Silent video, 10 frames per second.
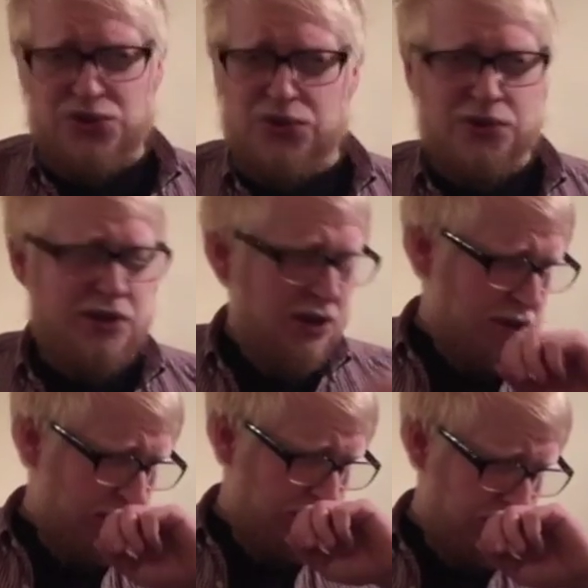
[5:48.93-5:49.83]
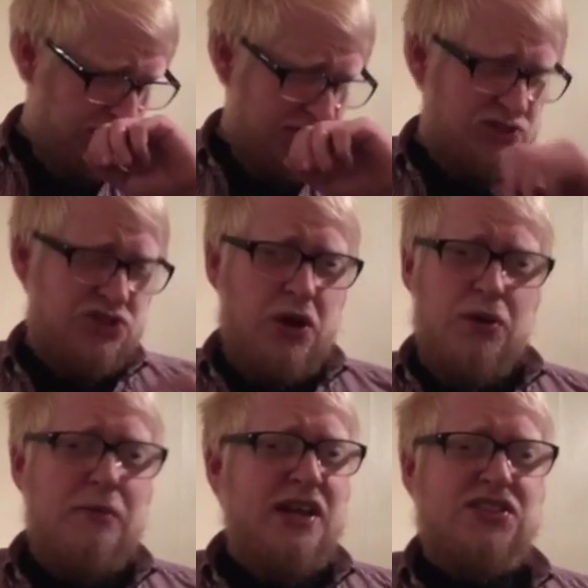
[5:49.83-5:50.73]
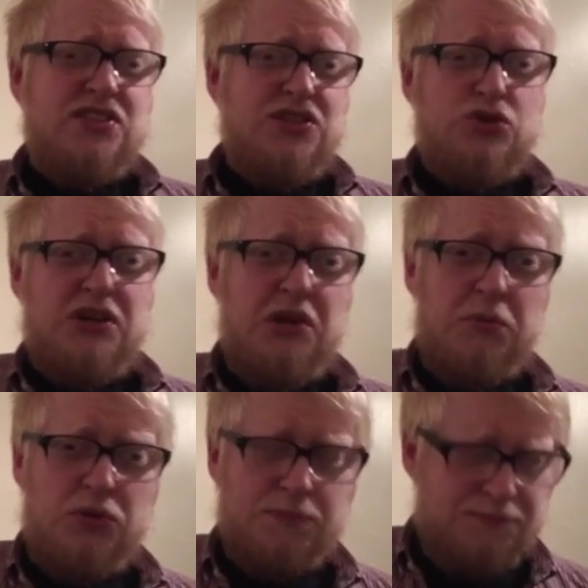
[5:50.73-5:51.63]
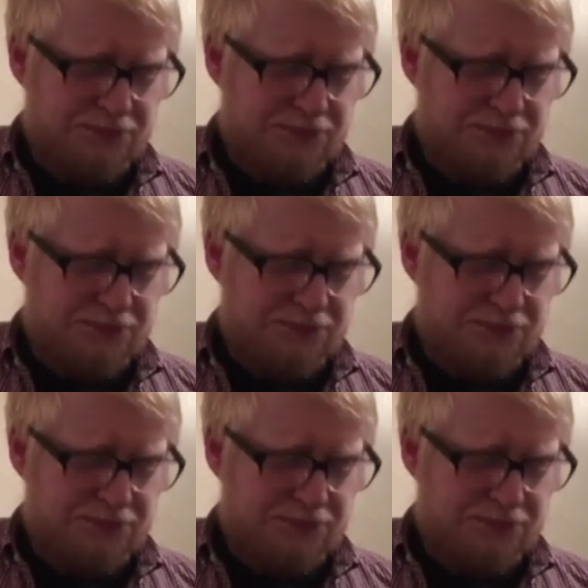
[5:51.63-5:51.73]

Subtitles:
all. So amazingly drinkable.